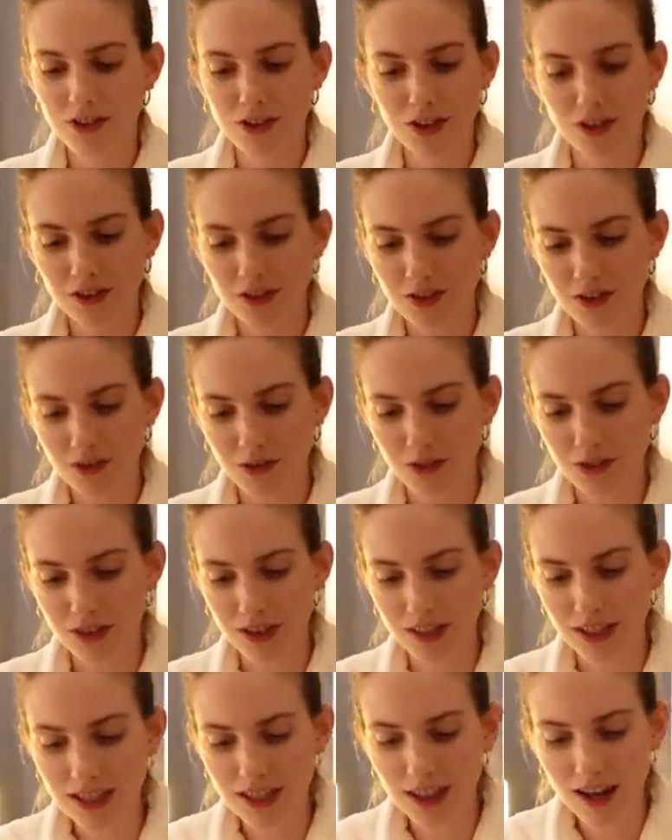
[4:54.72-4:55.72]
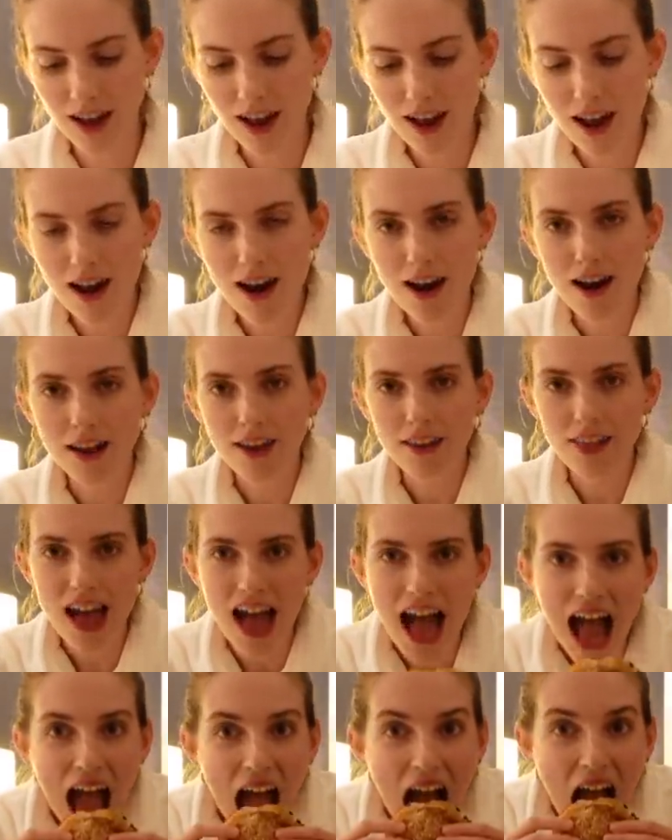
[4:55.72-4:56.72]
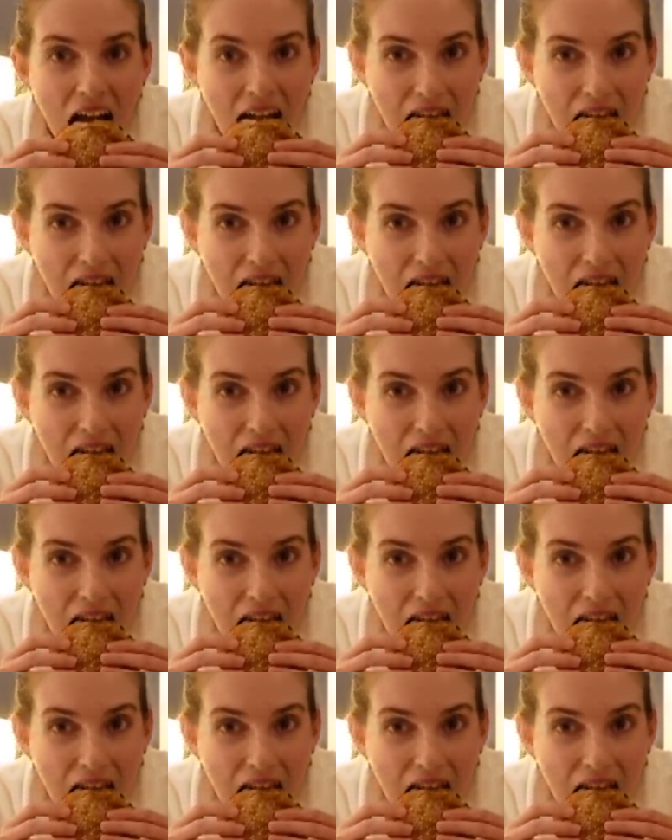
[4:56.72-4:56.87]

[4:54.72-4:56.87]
Doctor ordered. Look at that.